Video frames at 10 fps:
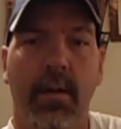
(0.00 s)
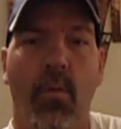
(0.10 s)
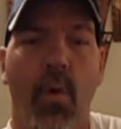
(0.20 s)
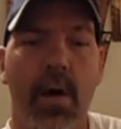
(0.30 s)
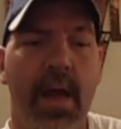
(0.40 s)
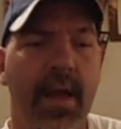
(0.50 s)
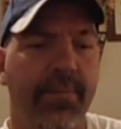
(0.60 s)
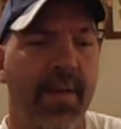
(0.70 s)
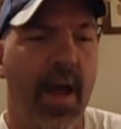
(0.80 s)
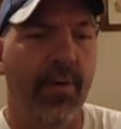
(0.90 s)
what
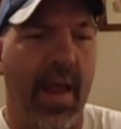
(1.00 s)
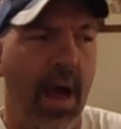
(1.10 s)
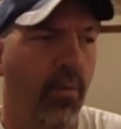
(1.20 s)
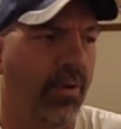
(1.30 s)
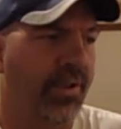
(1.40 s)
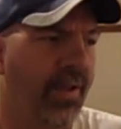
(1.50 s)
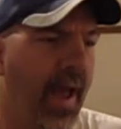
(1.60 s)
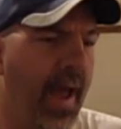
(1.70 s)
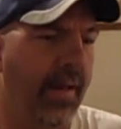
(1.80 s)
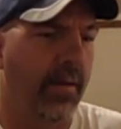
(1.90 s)
I found out was
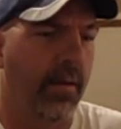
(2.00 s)
that